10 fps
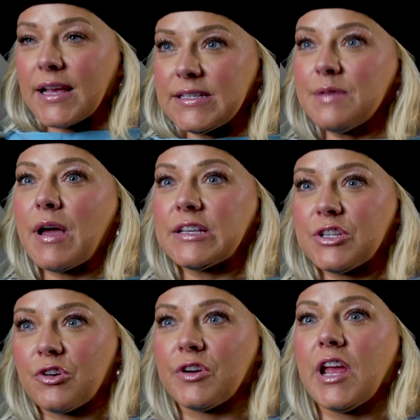I see my
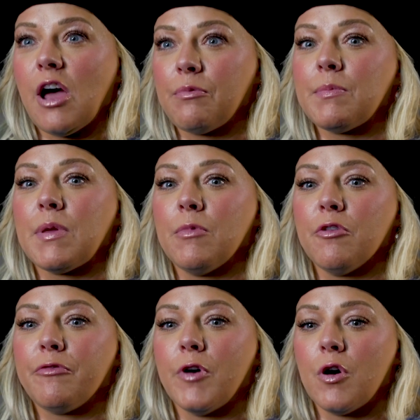degree helping me
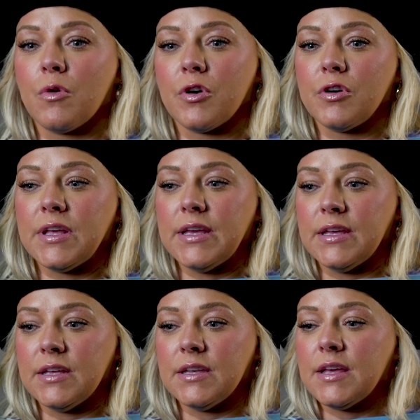move forward
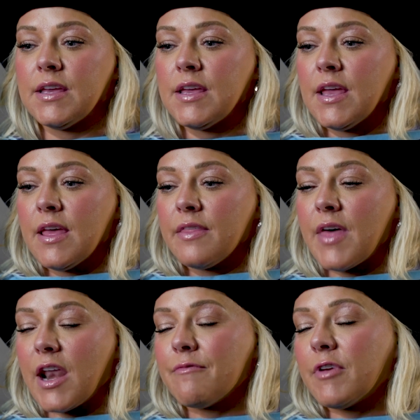in
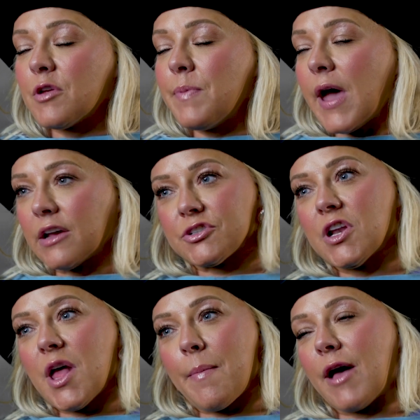that I'm very
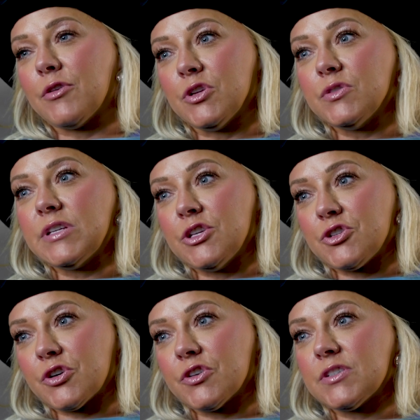passionate about new
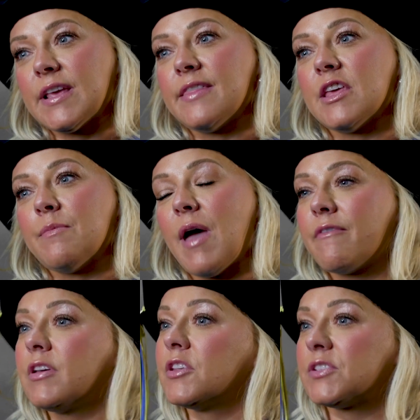teachers and them
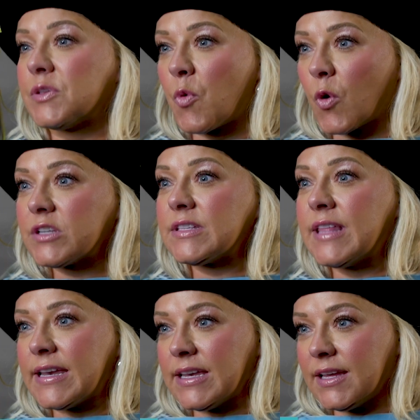having the supports
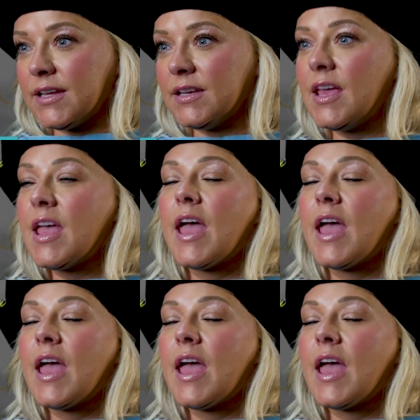they need.